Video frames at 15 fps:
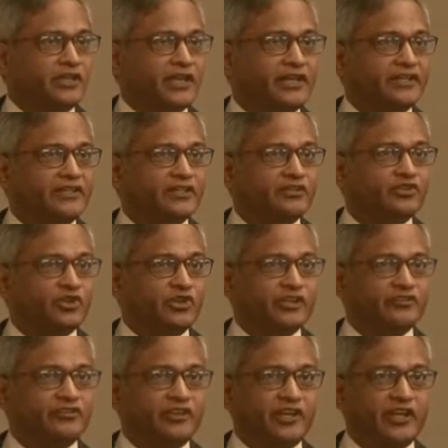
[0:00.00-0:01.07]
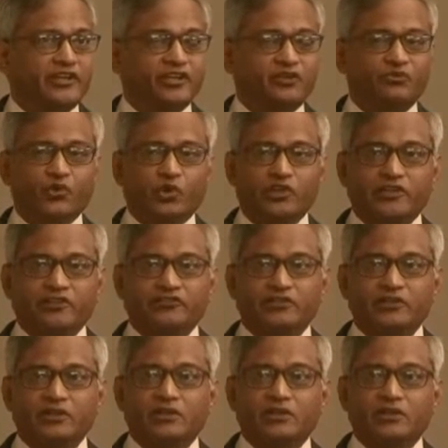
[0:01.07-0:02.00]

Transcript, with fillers: 1930s and 1940s.